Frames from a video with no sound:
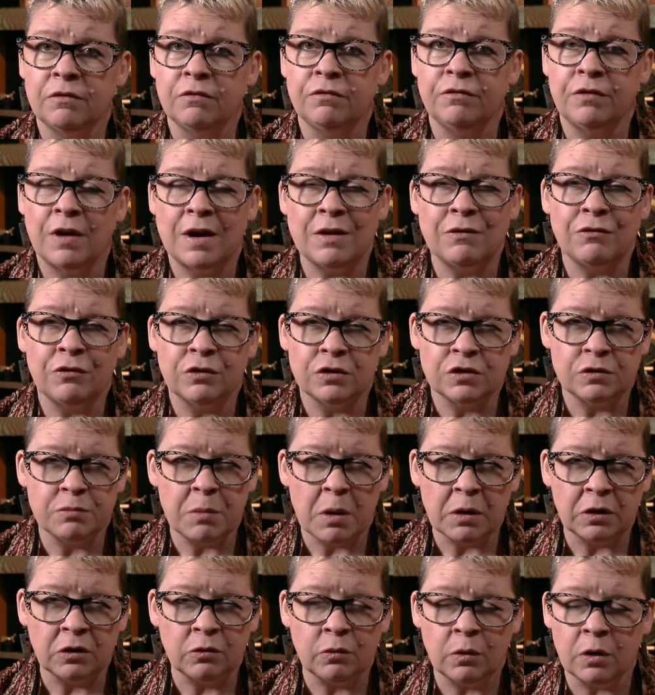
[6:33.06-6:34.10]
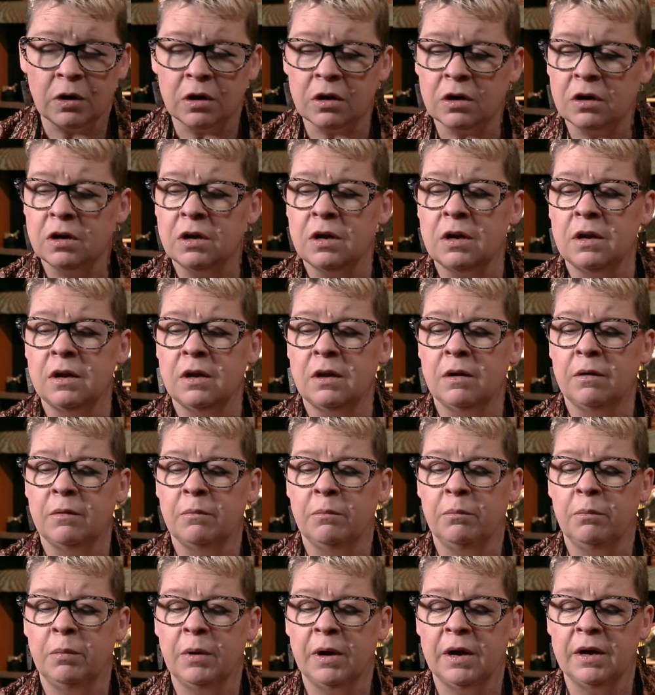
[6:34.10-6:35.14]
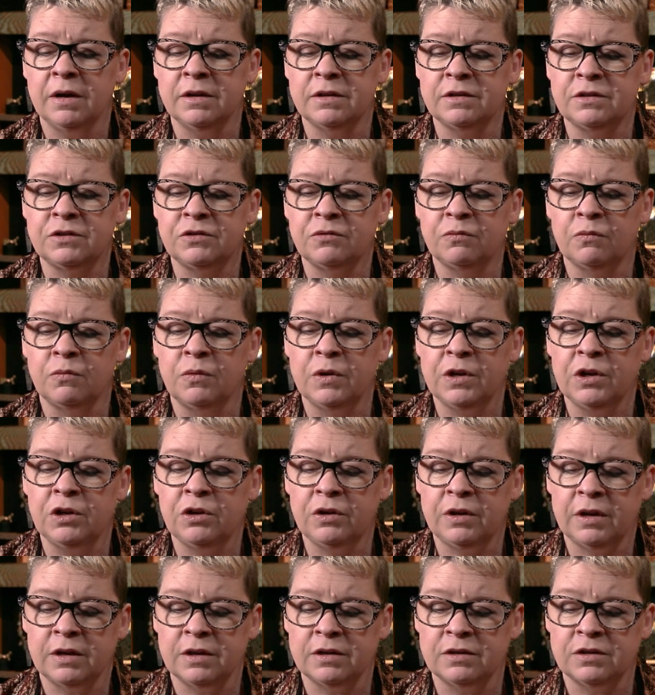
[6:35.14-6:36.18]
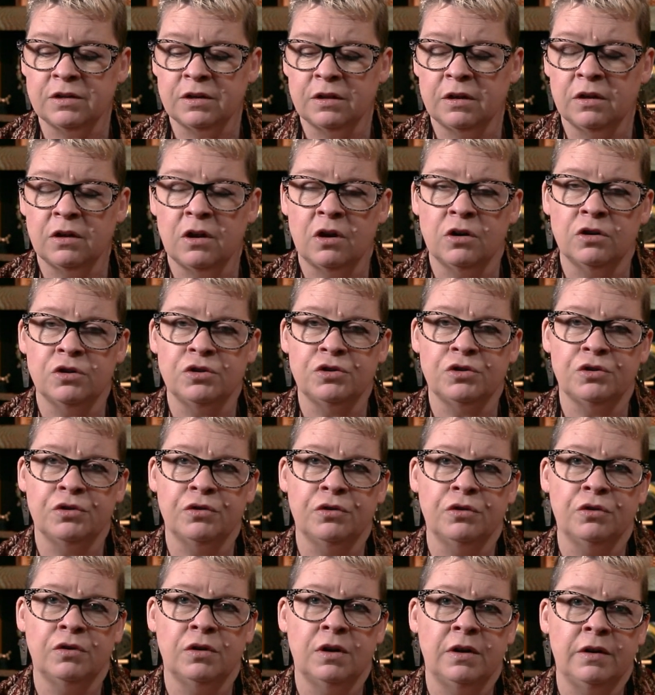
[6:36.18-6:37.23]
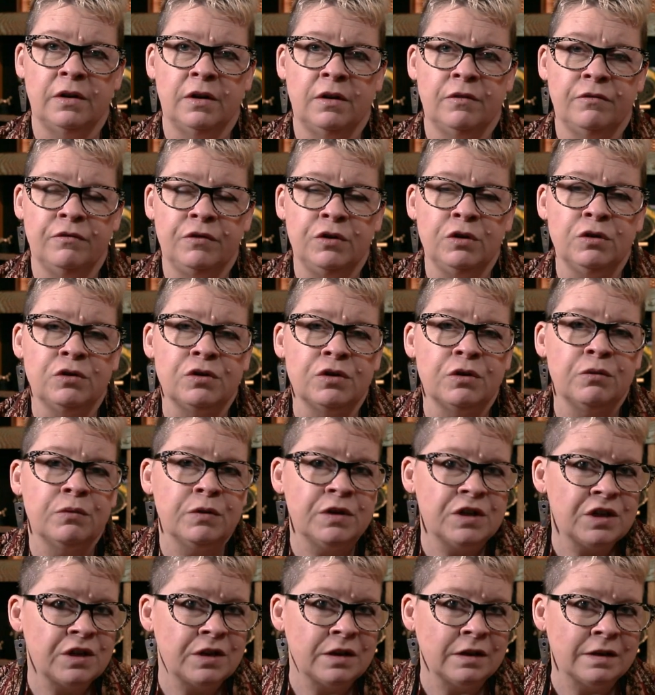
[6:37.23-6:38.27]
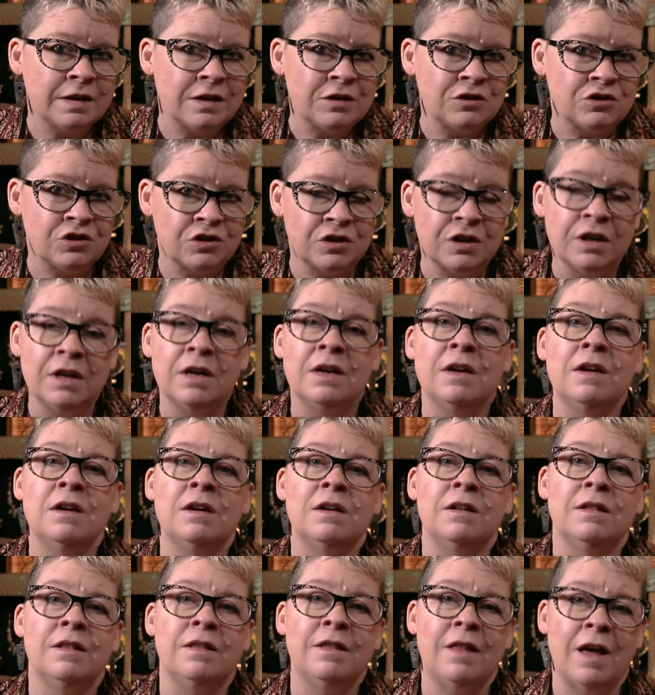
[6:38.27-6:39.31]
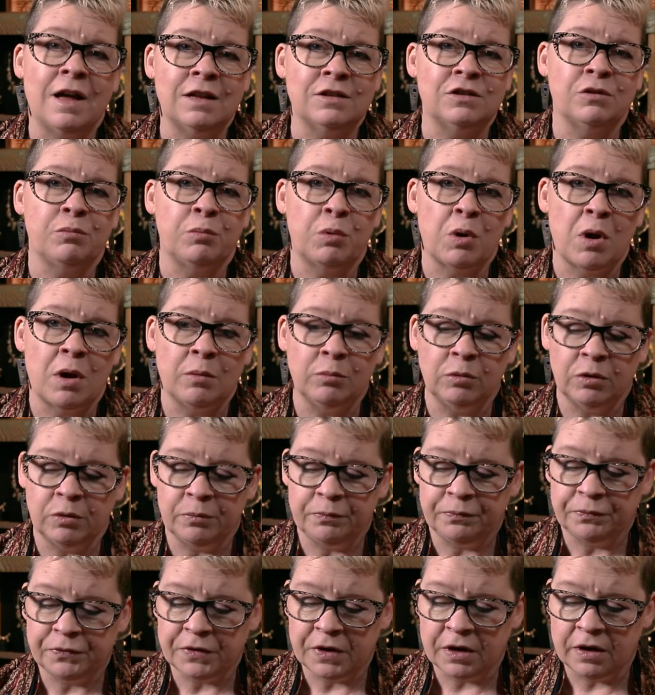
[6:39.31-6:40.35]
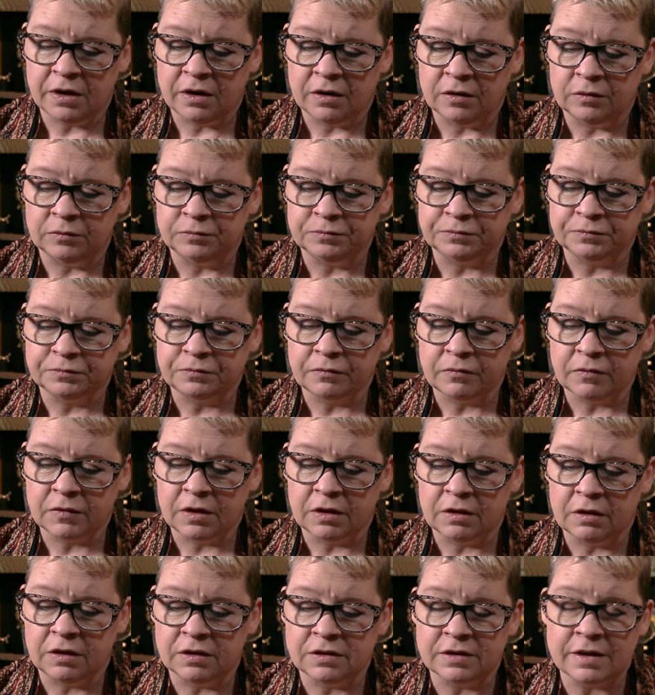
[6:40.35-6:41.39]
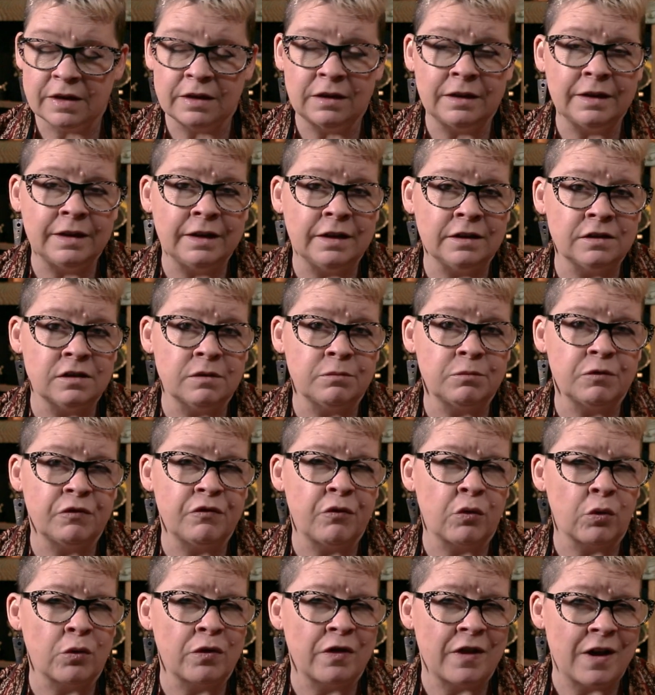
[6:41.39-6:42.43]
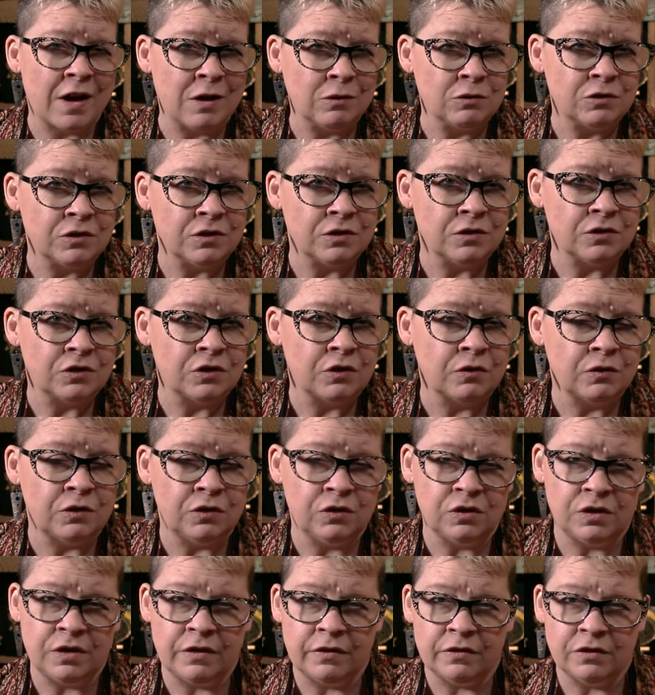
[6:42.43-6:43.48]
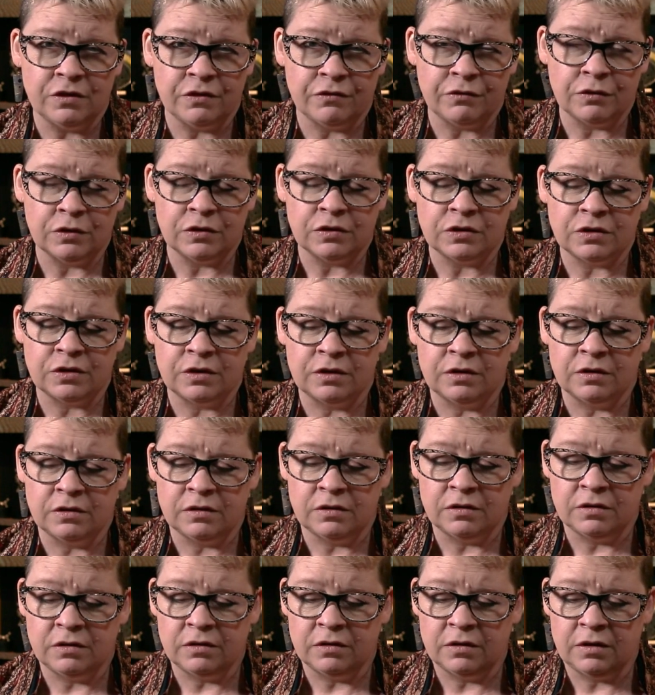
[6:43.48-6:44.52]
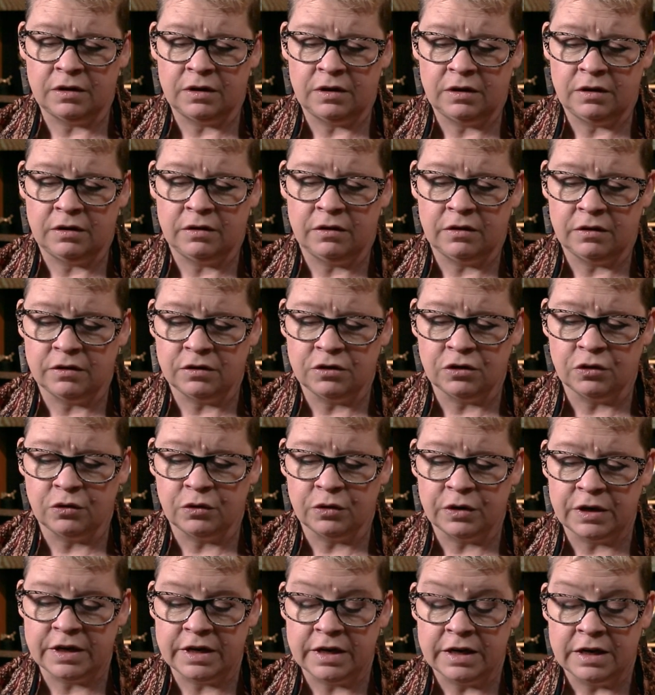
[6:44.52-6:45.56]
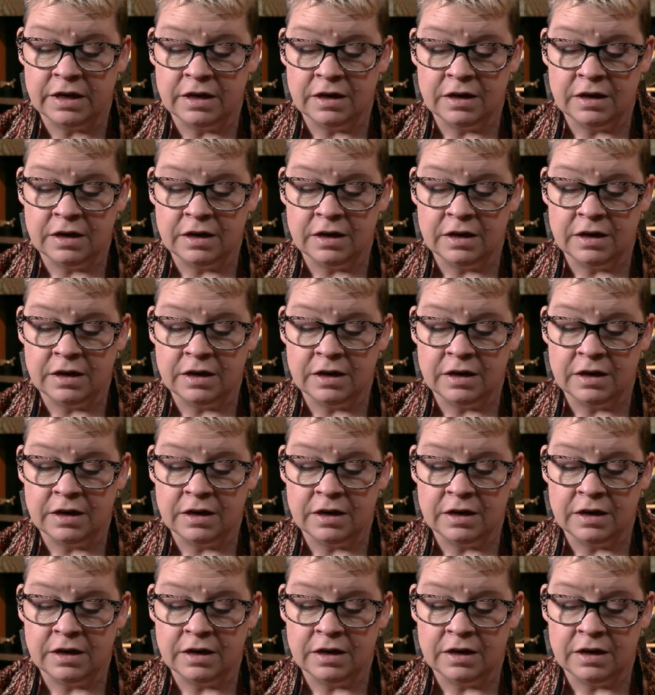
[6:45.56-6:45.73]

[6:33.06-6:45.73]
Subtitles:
fine for smaller work, but when you get into the larger fusion, reticulation, that's a problem. Acetylene gets up to 4000, so you see the difference in the degree.